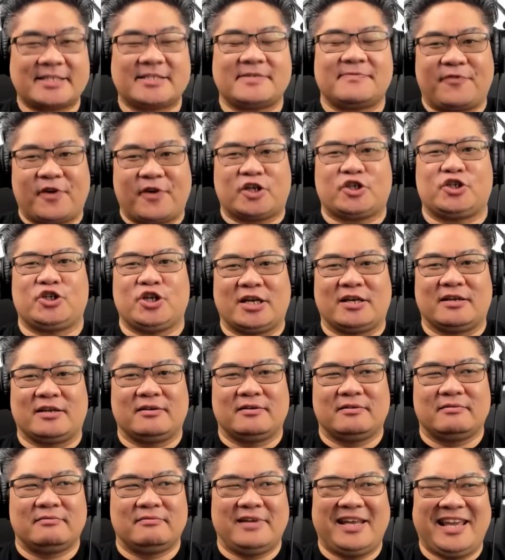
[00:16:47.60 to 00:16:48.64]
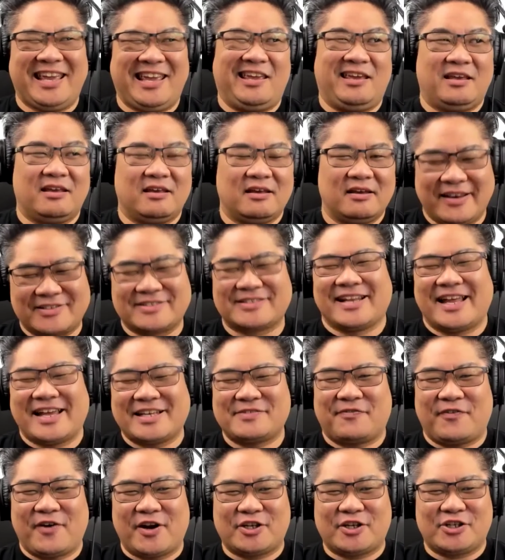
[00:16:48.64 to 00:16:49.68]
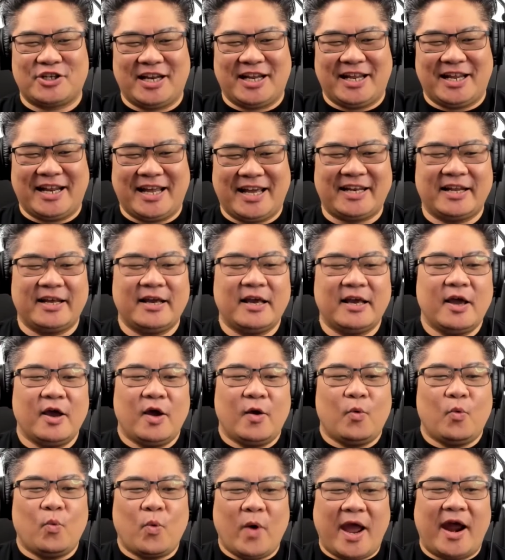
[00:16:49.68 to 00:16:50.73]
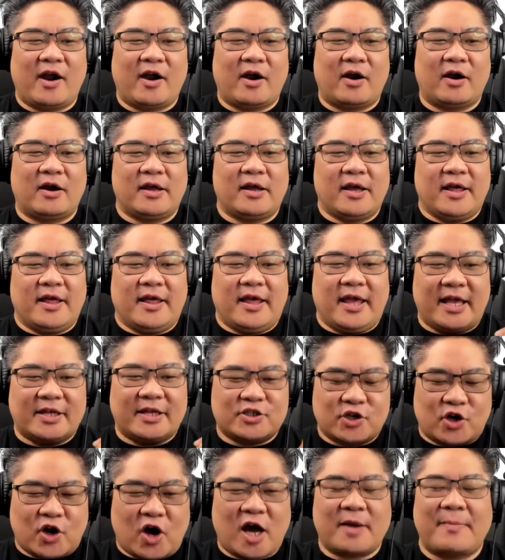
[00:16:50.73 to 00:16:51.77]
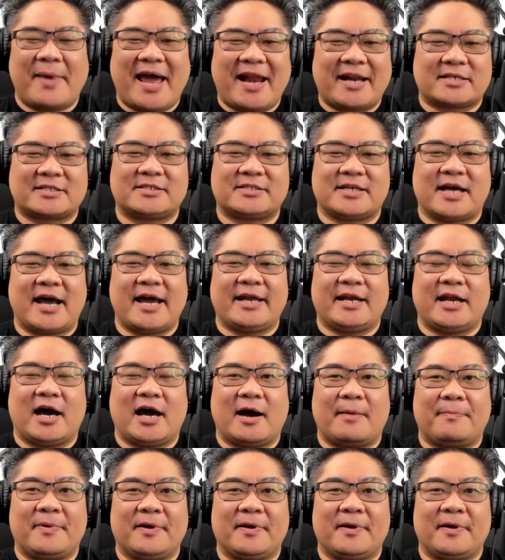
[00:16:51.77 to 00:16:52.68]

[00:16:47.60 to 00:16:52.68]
friction E, there's less friction in it, where it's an automatic sign up